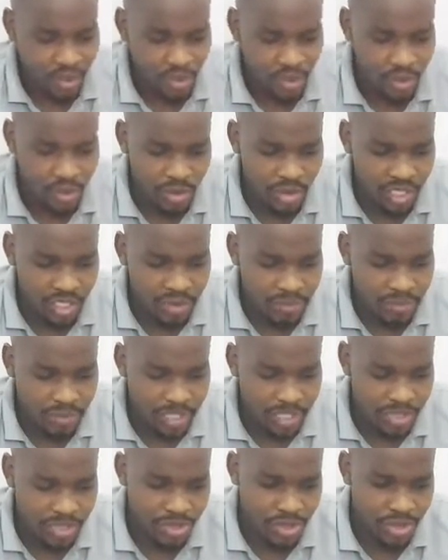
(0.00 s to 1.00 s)
when we get
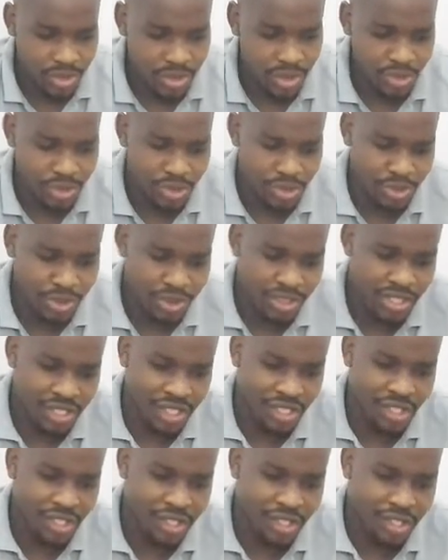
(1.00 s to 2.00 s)
back to
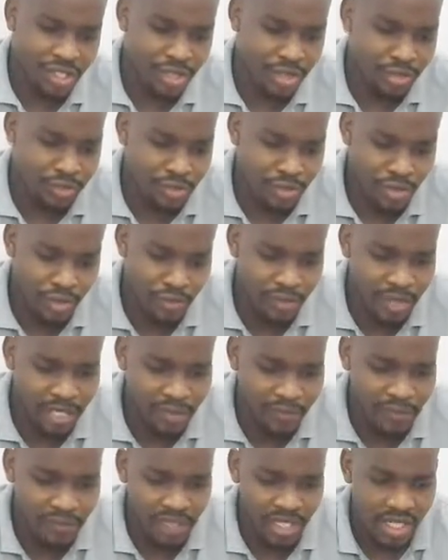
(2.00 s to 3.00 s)
the
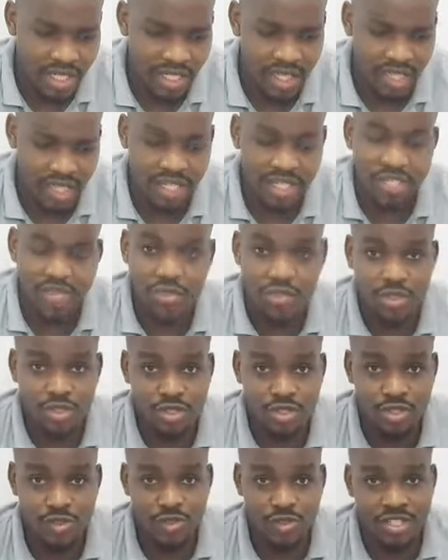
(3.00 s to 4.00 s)
problem, as we
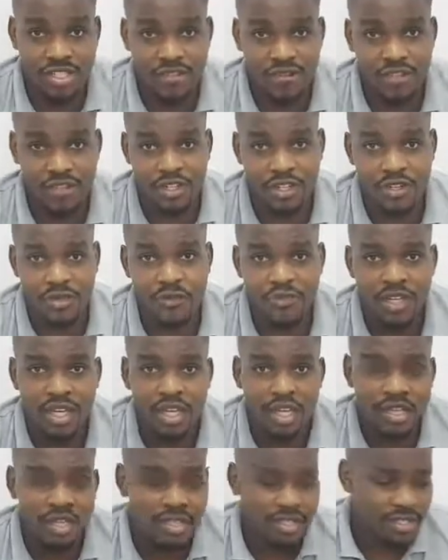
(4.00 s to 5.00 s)
continue with this video,
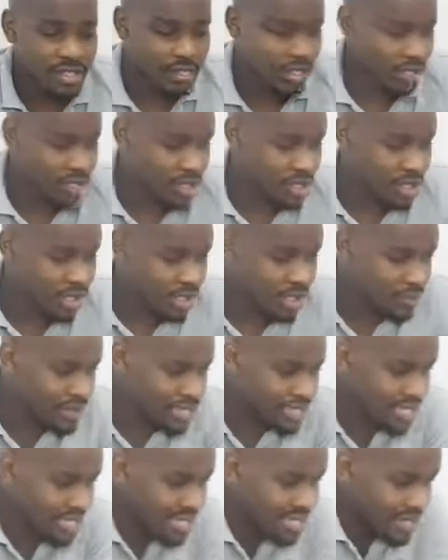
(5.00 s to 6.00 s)
so
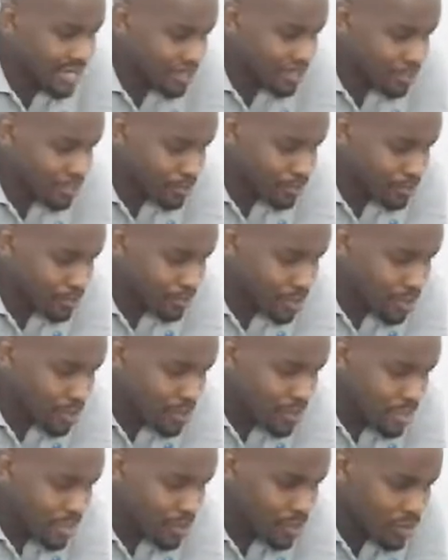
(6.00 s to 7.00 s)
basically the
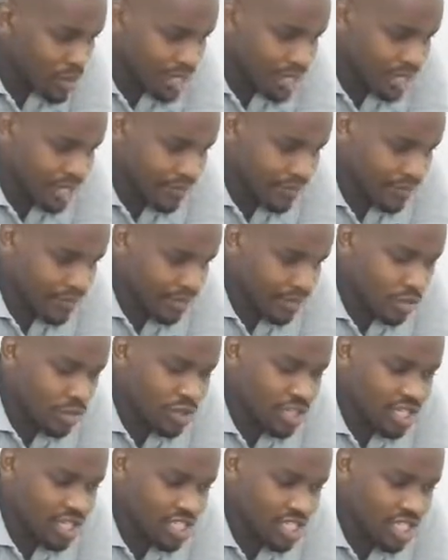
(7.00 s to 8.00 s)
problem we are having,
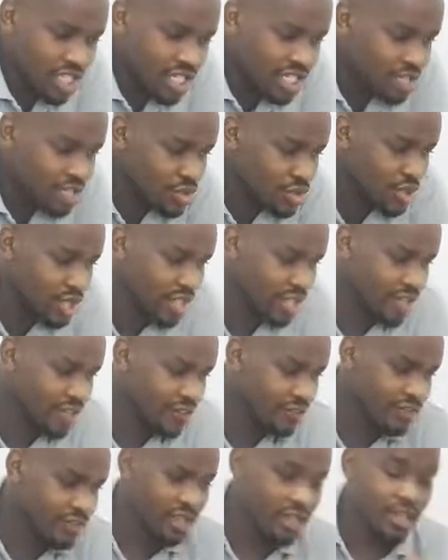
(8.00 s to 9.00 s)
or the challenge we are
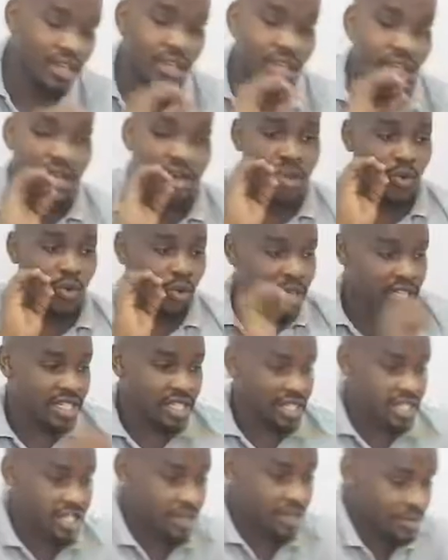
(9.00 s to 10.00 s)
having when
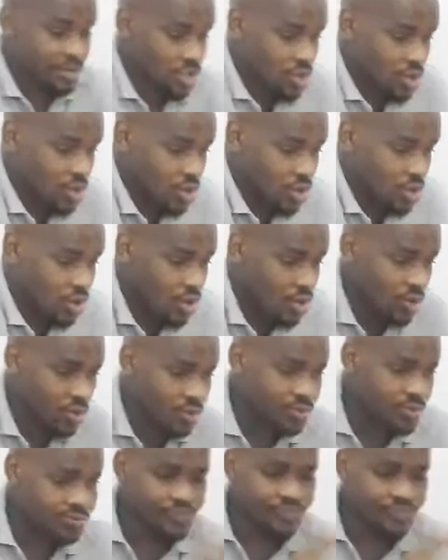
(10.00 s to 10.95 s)
it comes to